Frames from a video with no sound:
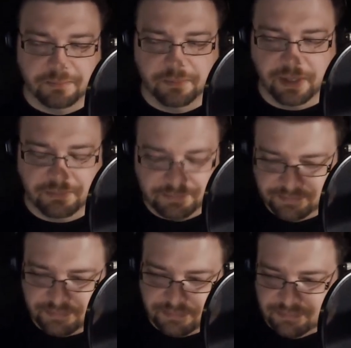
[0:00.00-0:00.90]
but
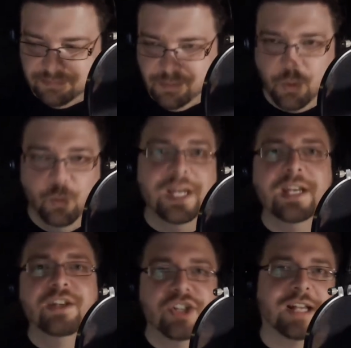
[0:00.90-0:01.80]
we
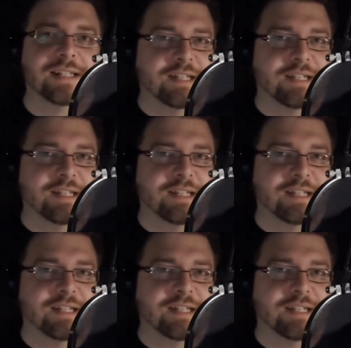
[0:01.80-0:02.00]
just